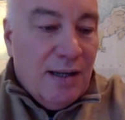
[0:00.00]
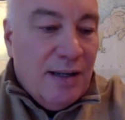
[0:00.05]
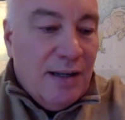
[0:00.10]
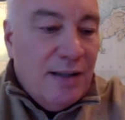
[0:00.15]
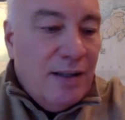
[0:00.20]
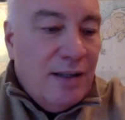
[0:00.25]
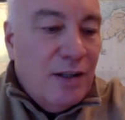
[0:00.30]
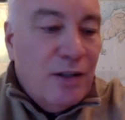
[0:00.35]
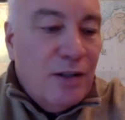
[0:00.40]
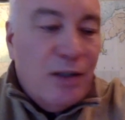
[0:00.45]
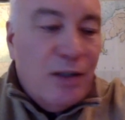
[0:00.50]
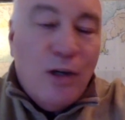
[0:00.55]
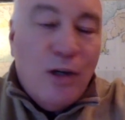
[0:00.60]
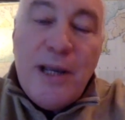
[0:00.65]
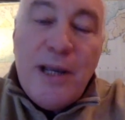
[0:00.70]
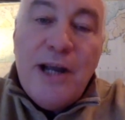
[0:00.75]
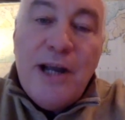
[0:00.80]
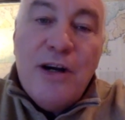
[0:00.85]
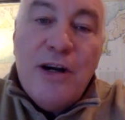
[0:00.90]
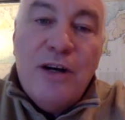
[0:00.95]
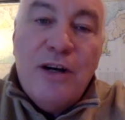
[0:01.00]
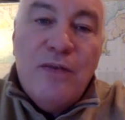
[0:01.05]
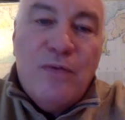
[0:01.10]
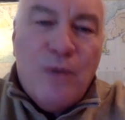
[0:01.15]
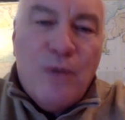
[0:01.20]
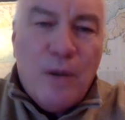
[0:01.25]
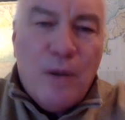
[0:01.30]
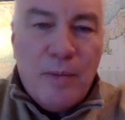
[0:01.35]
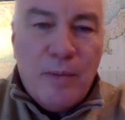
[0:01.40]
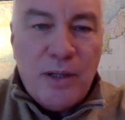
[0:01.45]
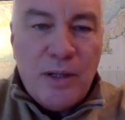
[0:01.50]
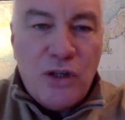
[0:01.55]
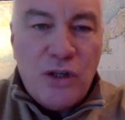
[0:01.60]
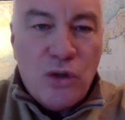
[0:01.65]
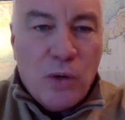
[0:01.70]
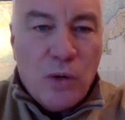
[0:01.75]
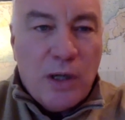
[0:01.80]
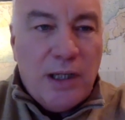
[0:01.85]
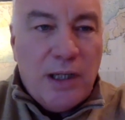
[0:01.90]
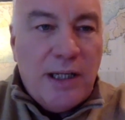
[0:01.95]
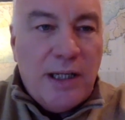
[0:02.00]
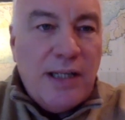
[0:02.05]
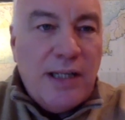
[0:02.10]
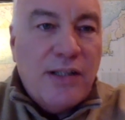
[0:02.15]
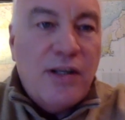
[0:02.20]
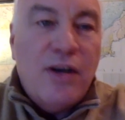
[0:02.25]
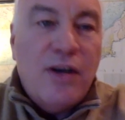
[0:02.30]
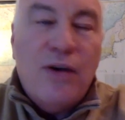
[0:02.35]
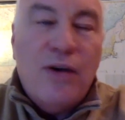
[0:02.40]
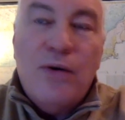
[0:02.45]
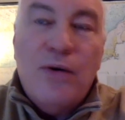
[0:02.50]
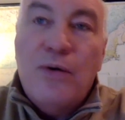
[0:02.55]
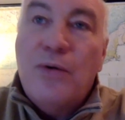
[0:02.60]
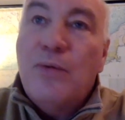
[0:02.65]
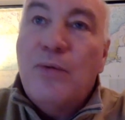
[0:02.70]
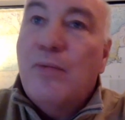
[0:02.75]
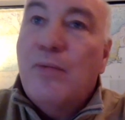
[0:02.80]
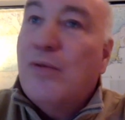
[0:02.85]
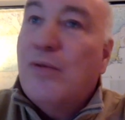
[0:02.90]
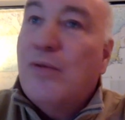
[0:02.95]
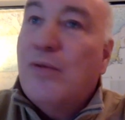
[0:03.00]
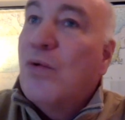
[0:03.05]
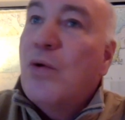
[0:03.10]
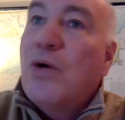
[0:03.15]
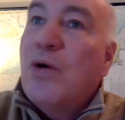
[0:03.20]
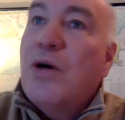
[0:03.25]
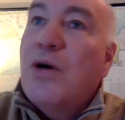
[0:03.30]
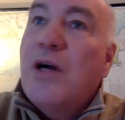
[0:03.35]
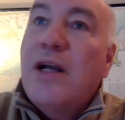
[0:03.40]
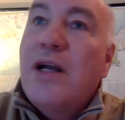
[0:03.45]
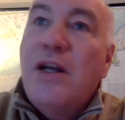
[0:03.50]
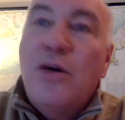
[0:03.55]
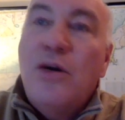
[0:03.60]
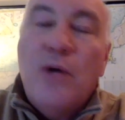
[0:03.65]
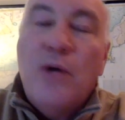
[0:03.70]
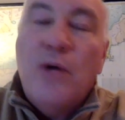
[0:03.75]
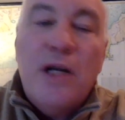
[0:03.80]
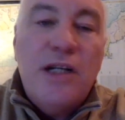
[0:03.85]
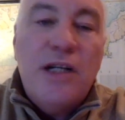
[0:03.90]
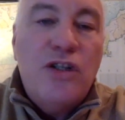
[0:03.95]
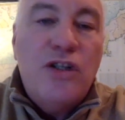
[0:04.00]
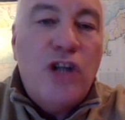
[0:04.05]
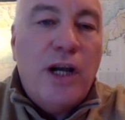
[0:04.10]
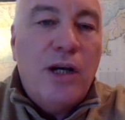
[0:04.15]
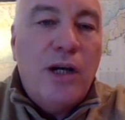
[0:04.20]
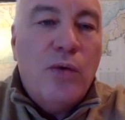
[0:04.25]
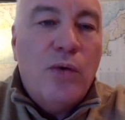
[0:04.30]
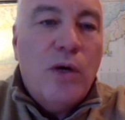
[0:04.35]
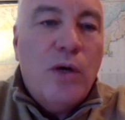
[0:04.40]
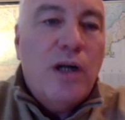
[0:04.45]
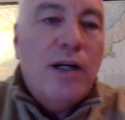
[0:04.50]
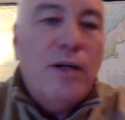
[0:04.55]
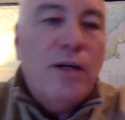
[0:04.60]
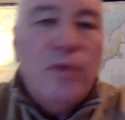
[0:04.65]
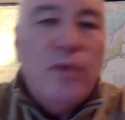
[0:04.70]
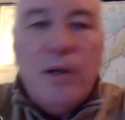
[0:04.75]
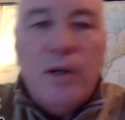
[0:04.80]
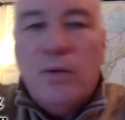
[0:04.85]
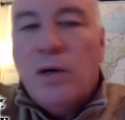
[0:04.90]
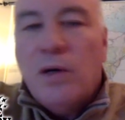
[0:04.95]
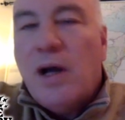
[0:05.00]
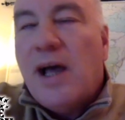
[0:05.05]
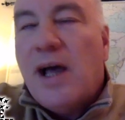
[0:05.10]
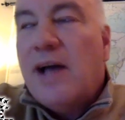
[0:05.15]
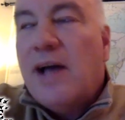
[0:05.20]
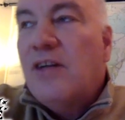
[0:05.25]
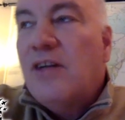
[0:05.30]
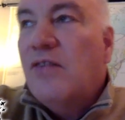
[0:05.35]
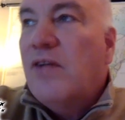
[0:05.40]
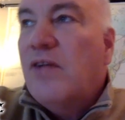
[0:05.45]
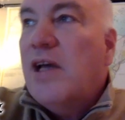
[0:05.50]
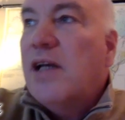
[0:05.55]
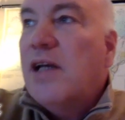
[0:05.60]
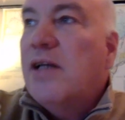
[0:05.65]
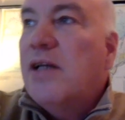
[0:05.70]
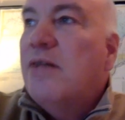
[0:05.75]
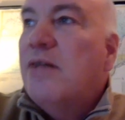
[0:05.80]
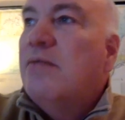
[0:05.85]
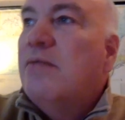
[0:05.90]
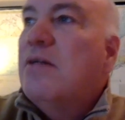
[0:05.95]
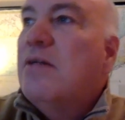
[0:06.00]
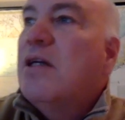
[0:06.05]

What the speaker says: you'll be hearing from us shortly. So before I knew it, in January, we were activated.